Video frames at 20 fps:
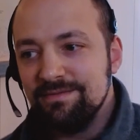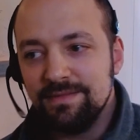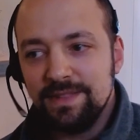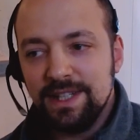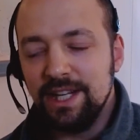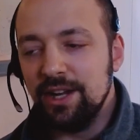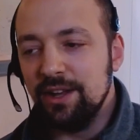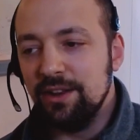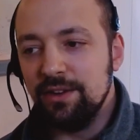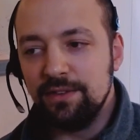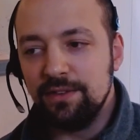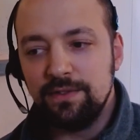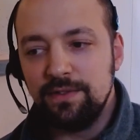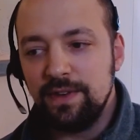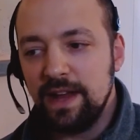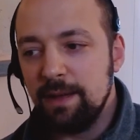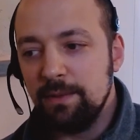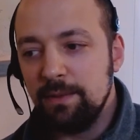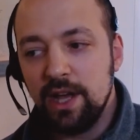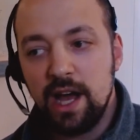there's
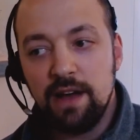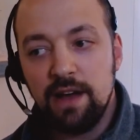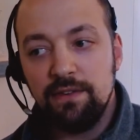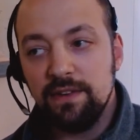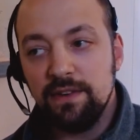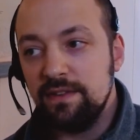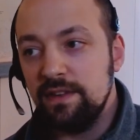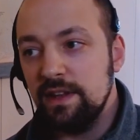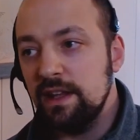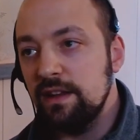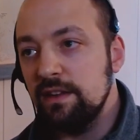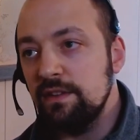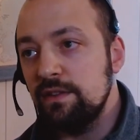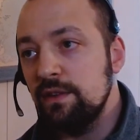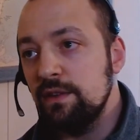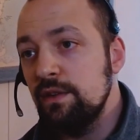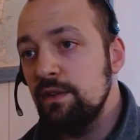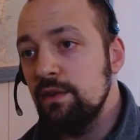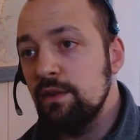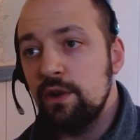family offices
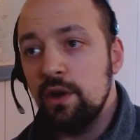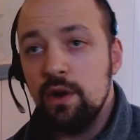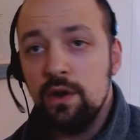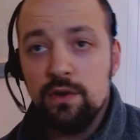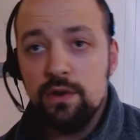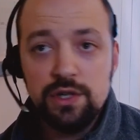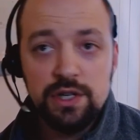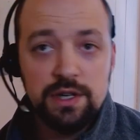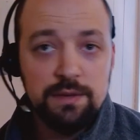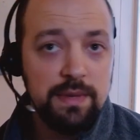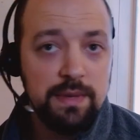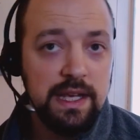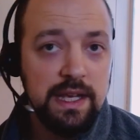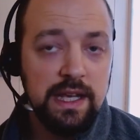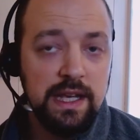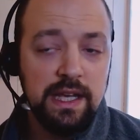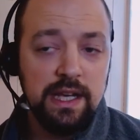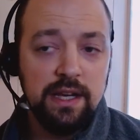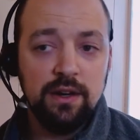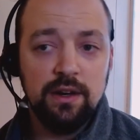who do
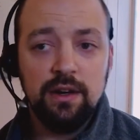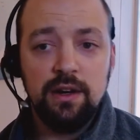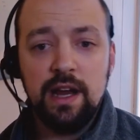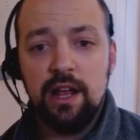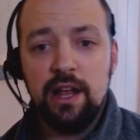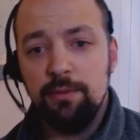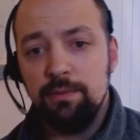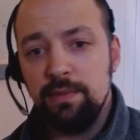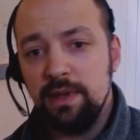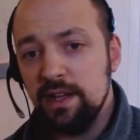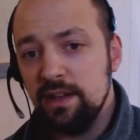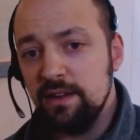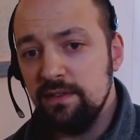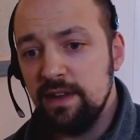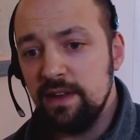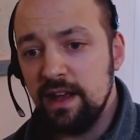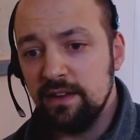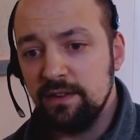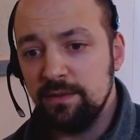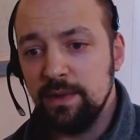co-GP or LP
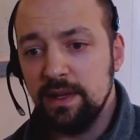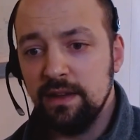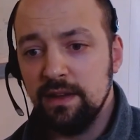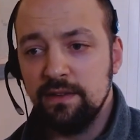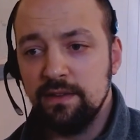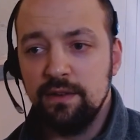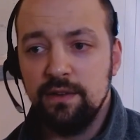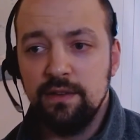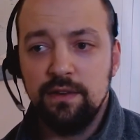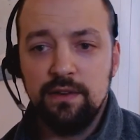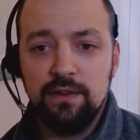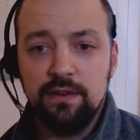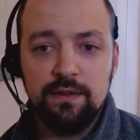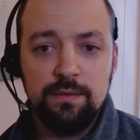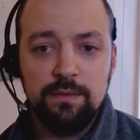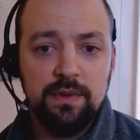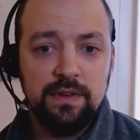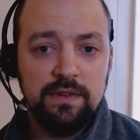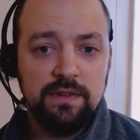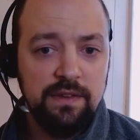investments, or they're
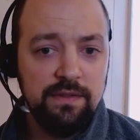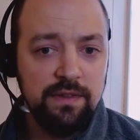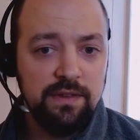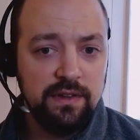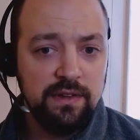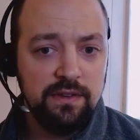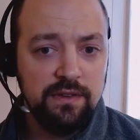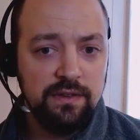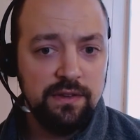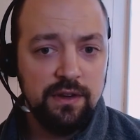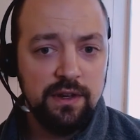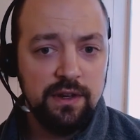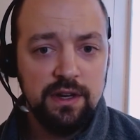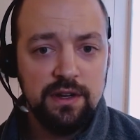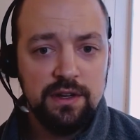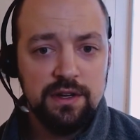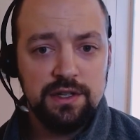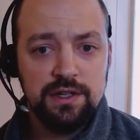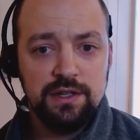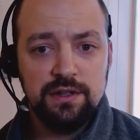specific to certain
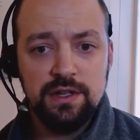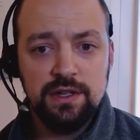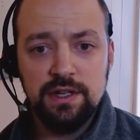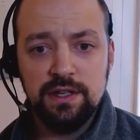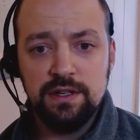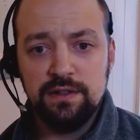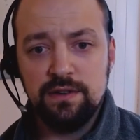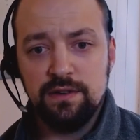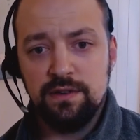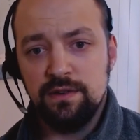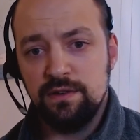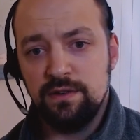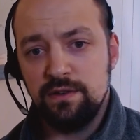industries, or they're